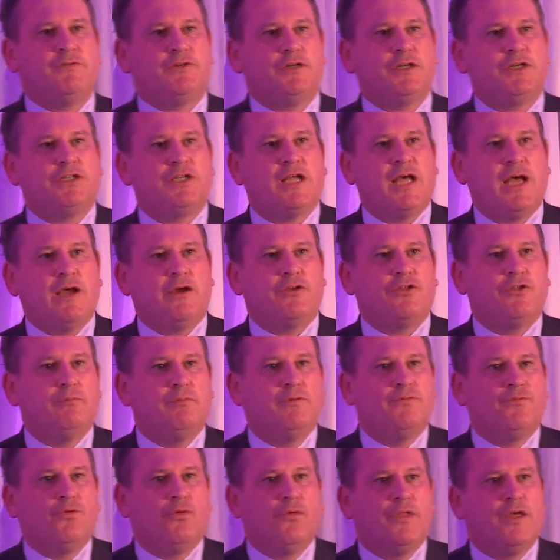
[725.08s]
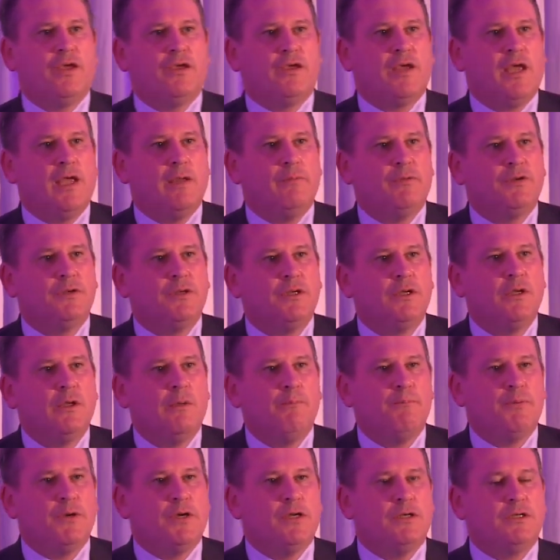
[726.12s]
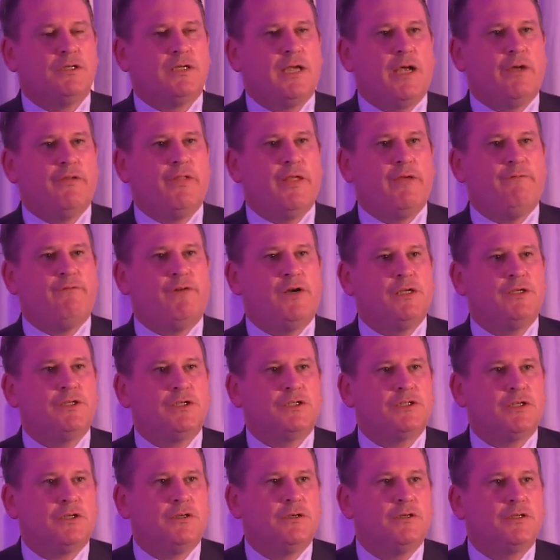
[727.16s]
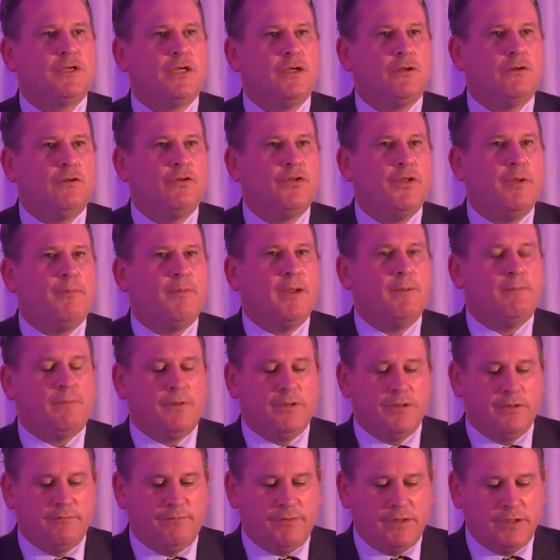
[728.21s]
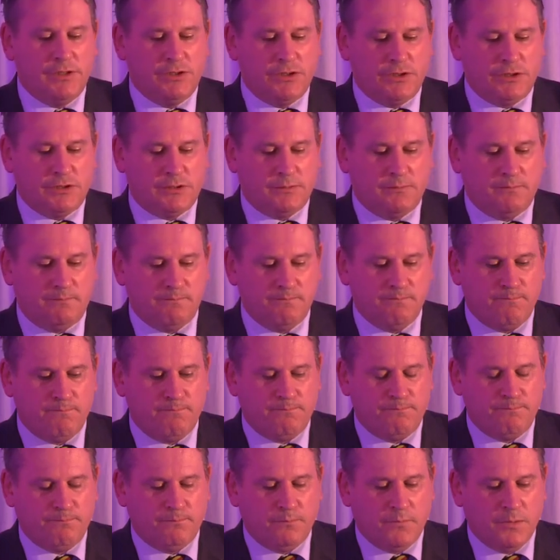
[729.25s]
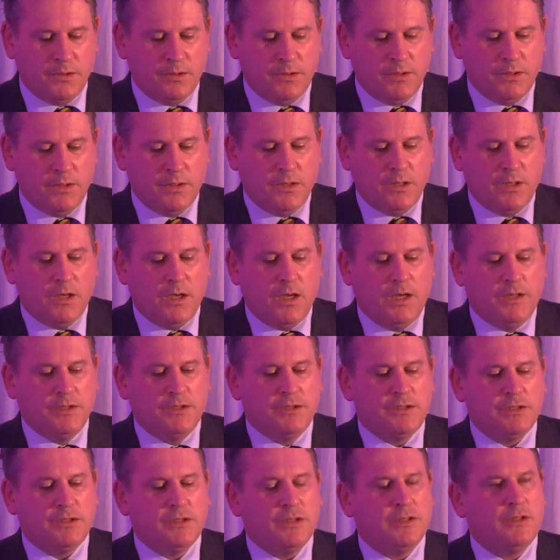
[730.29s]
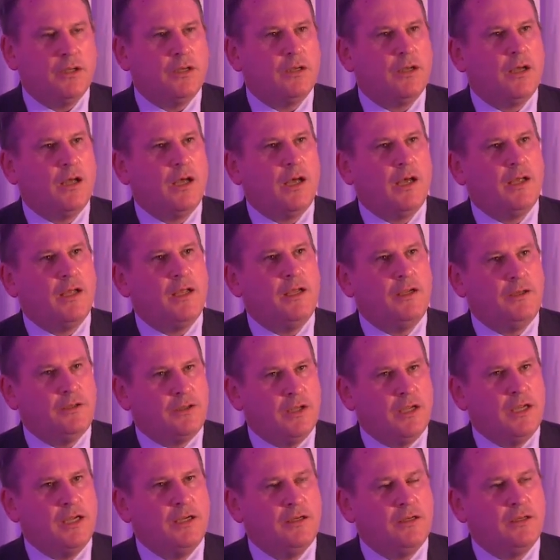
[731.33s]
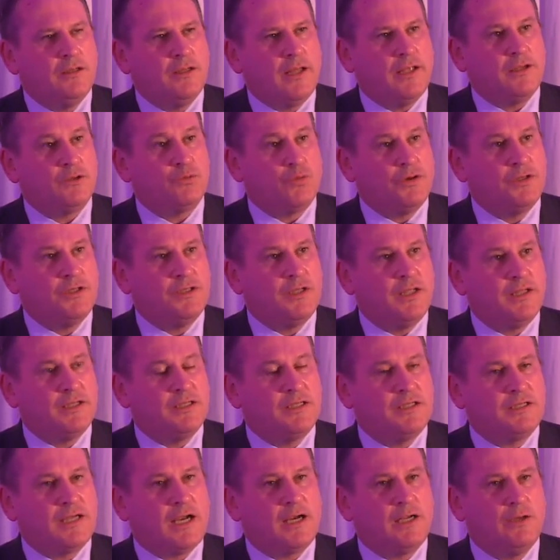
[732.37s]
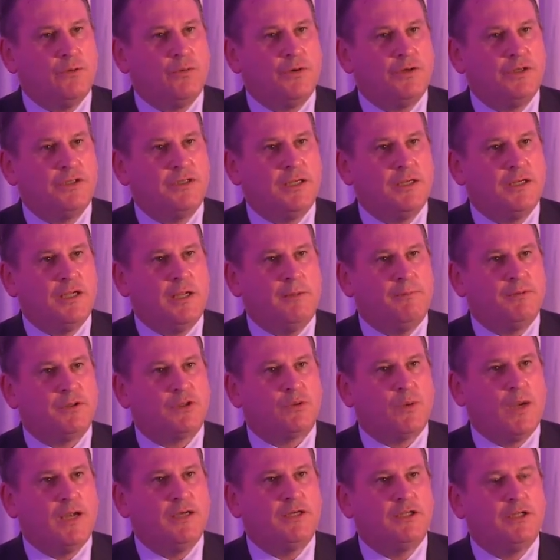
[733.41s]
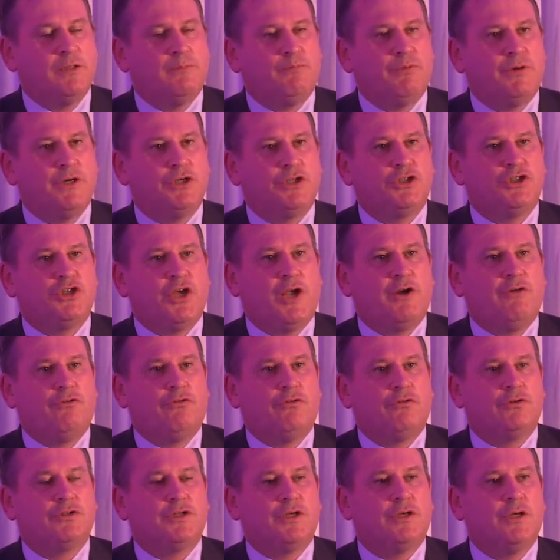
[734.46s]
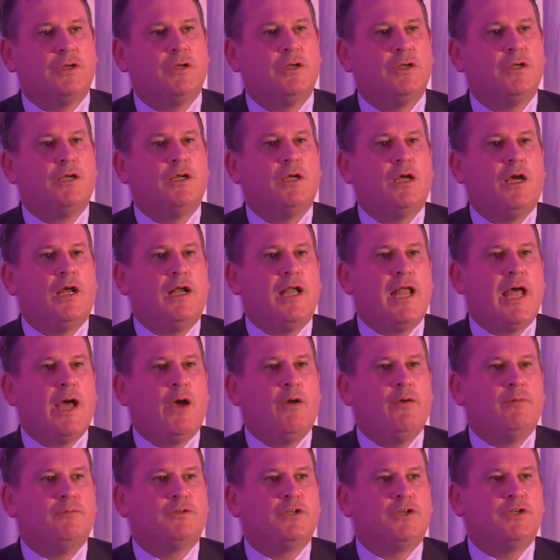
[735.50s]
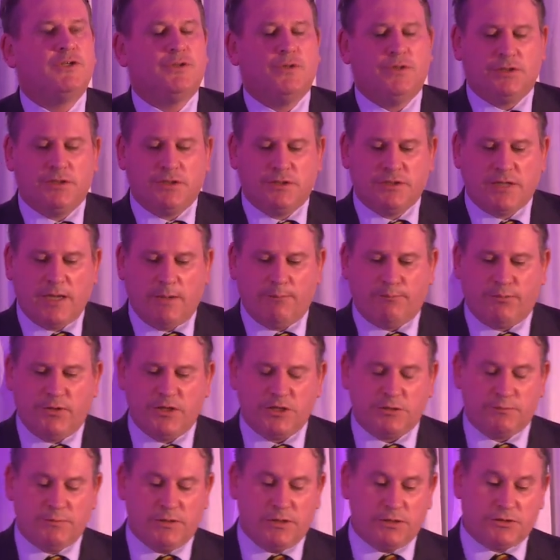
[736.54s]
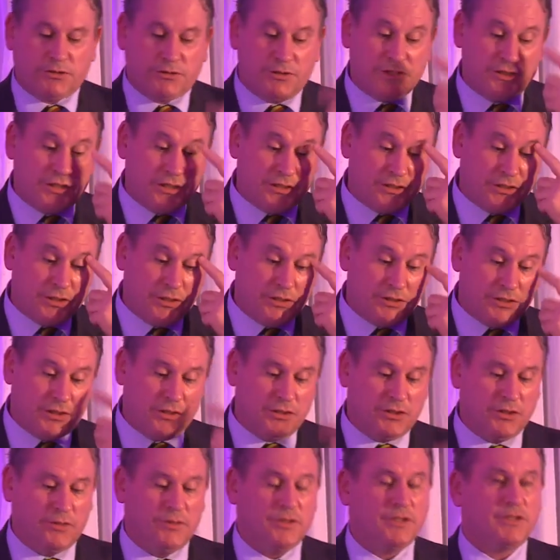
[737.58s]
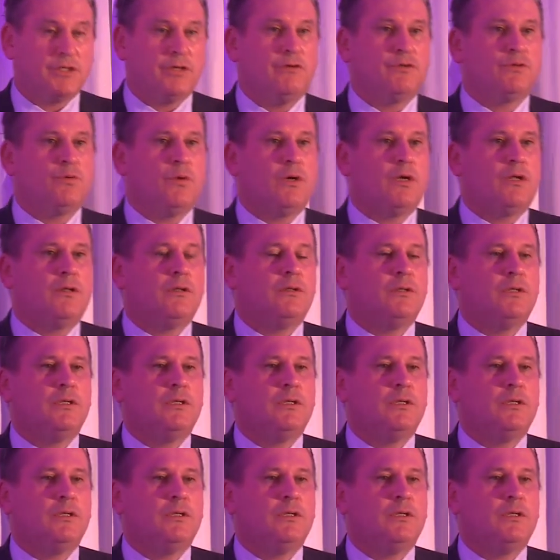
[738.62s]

and attack them before they came and burnt down their villages and killed their people in the villages. And that's what he did. That's exactly what he did. He persuaded the British general to allow him to do it and to get British military assistance in doing so as well.